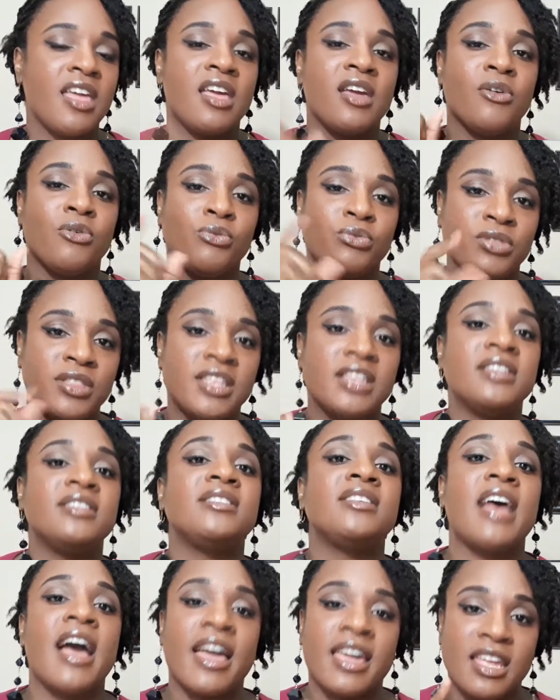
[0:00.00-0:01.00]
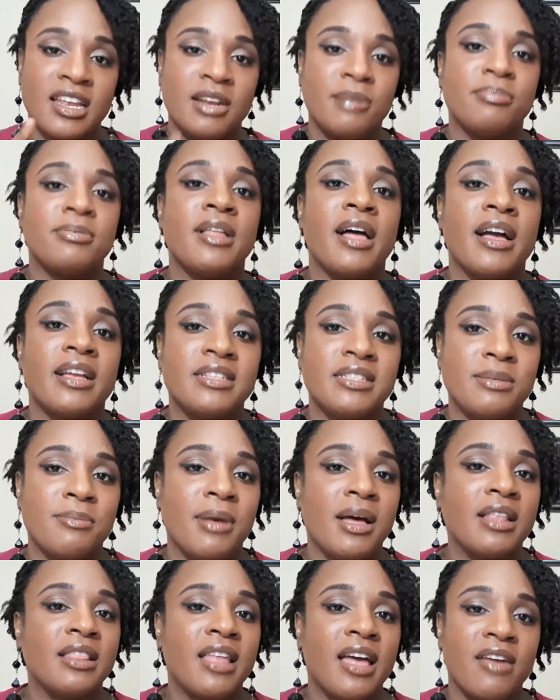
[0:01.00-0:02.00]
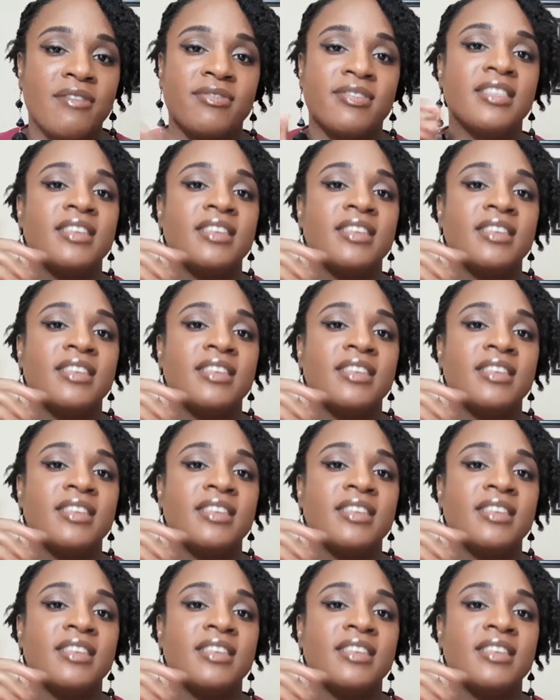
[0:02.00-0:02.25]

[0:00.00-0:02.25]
this I can apply to my life.